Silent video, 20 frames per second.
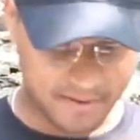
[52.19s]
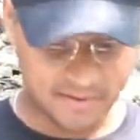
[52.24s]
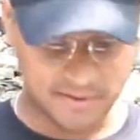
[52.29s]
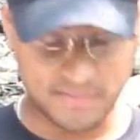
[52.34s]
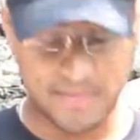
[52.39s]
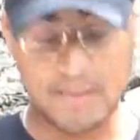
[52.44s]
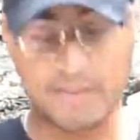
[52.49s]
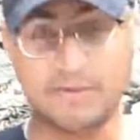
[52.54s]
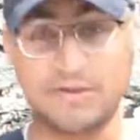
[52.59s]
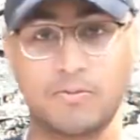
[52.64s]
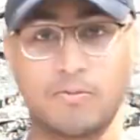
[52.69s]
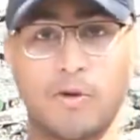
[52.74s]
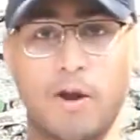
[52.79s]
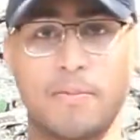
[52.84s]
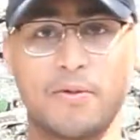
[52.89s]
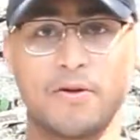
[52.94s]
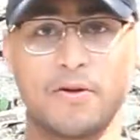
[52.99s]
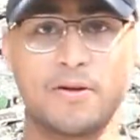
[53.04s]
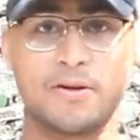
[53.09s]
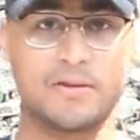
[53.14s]
to maybe some
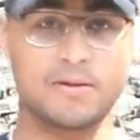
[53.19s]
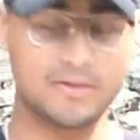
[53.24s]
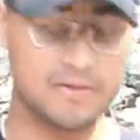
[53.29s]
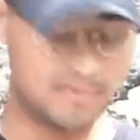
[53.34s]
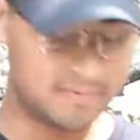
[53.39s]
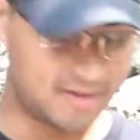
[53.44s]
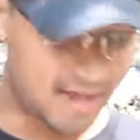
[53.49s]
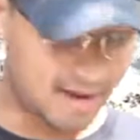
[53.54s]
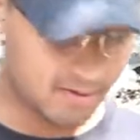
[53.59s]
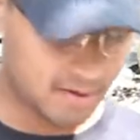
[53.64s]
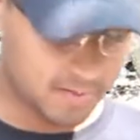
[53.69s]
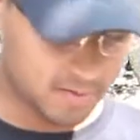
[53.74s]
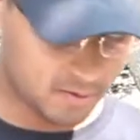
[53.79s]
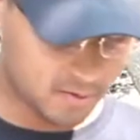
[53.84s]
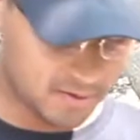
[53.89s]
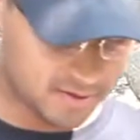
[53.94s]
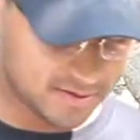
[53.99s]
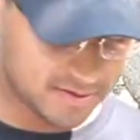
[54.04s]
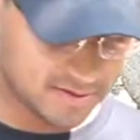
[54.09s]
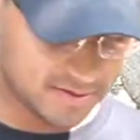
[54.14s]
light rubber
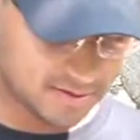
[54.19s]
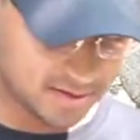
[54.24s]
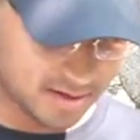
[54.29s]
ones.